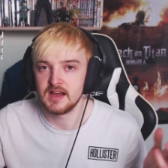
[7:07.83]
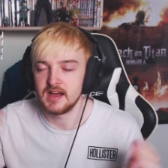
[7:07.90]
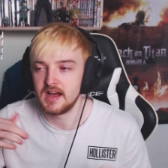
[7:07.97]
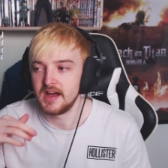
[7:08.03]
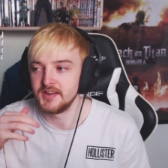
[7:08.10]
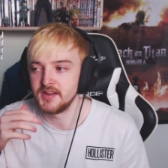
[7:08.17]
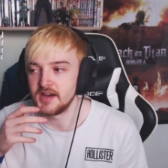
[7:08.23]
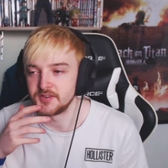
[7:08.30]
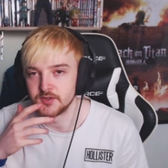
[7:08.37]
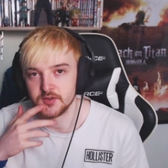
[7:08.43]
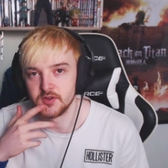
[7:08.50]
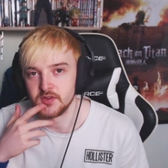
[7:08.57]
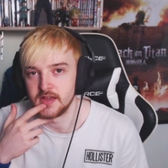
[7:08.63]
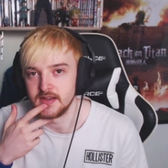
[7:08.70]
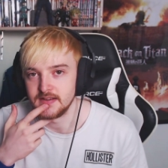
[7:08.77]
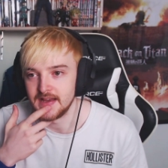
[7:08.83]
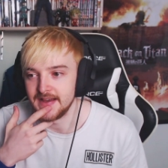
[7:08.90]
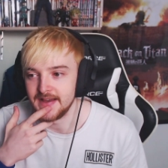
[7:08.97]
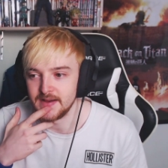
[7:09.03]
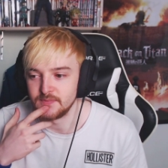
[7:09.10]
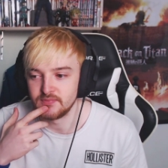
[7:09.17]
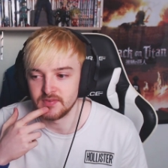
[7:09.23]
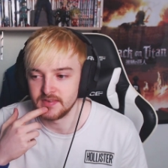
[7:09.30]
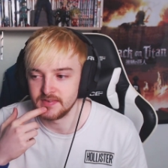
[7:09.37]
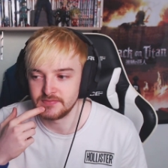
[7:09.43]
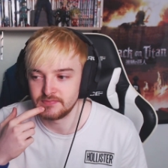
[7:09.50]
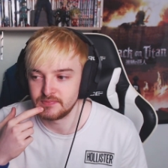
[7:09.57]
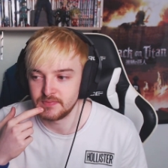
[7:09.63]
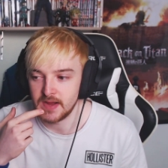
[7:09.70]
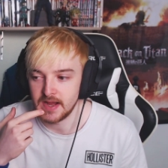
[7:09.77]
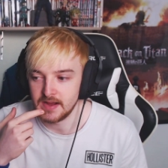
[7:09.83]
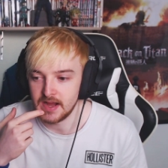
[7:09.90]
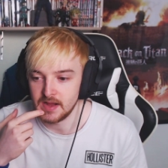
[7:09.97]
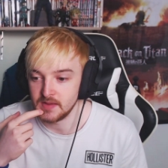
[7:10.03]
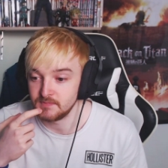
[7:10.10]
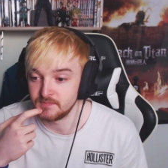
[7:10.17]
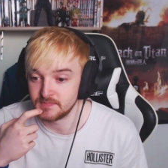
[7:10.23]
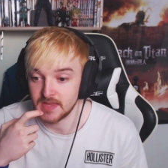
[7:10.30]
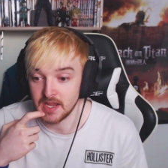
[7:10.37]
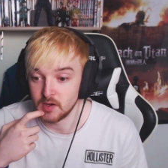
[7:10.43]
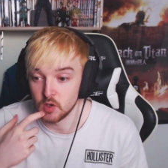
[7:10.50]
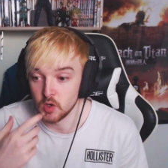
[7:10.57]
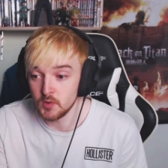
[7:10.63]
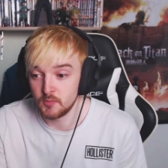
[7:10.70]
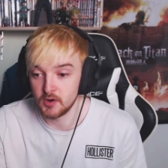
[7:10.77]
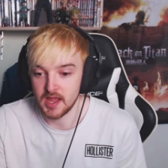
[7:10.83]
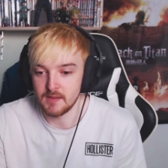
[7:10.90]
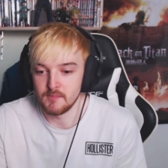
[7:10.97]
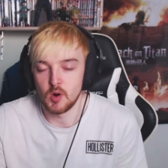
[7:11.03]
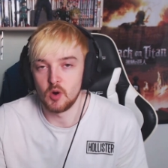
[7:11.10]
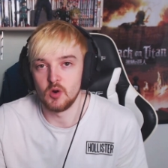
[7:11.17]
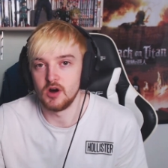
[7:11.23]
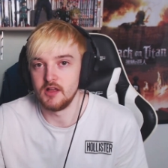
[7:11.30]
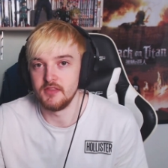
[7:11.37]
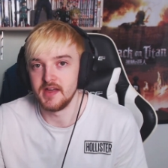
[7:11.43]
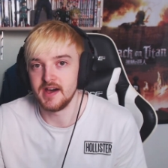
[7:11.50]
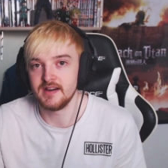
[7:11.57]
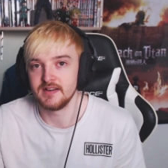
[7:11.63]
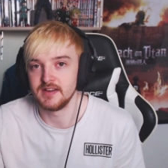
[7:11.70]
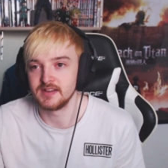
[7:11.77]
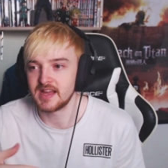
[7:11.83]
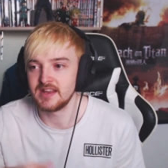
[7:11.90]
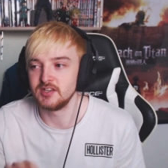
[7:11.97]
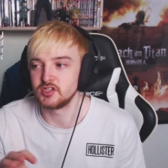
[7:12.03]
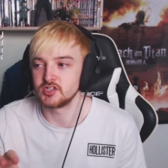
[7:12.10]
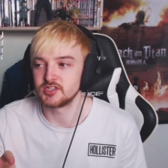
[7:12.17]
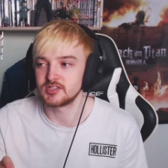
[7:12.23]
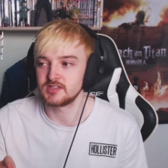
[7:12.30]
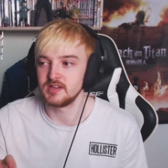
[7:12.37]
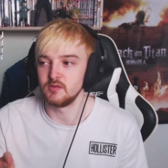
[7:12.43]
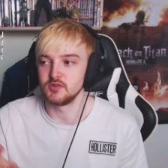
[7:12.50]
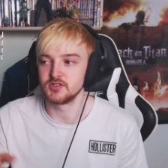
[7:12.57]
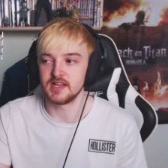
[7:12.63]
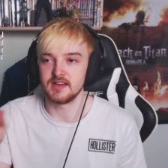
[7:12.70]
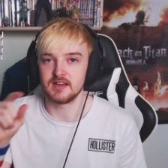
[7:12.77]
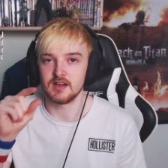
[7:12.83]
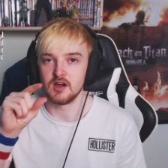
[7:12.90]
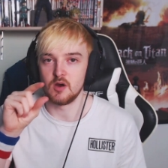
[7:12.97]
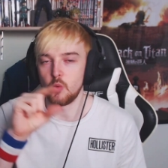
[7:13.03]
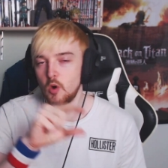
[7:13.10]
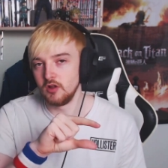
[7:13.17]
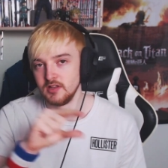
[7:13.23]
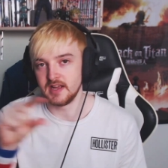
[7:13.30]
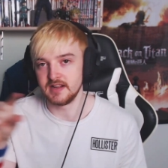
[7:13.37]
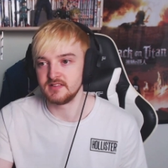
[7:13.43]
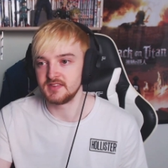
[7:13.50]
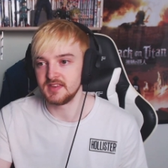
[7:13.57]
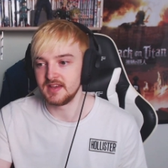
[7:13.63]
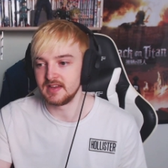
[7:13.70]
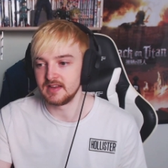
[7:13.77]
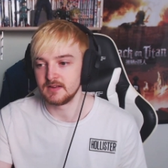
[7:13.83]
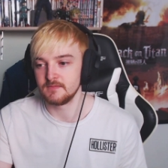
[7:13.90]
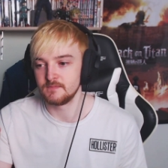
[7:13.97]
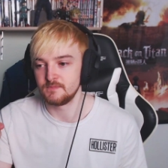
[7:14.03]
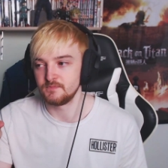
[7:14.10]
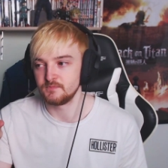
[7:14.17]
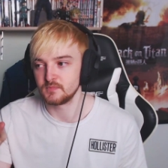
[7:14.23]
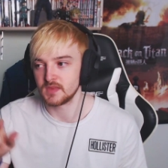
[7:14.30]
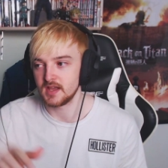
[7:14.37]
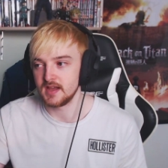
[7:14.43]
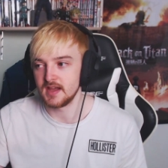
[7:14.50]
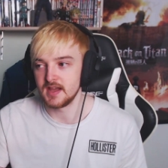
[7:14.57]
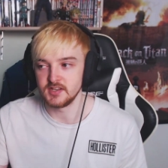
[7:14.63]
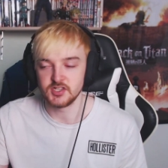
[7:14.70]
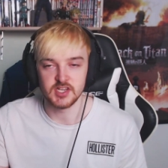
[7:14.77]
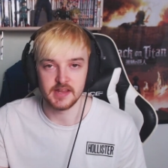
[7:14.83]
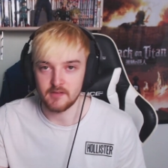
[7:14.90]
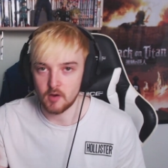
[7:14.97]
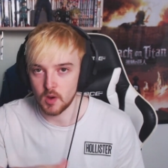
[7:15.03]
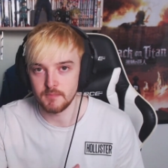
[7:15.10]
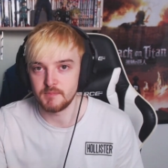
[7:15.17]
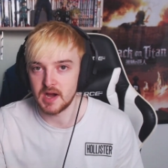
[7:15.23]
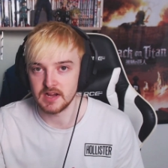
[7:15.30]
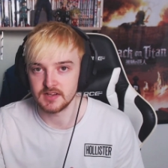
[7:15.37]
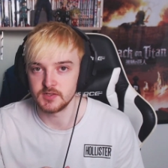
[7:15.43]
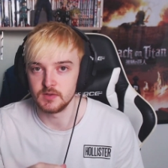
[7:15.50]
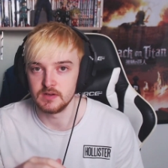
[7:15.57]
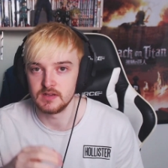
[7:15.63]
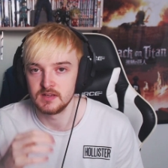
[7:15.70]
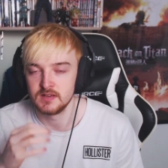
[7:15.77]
I, I don't know then. Uh, if, I I hope we'll get more on that. It kind of just it was like a one line thing, and she never went back to it.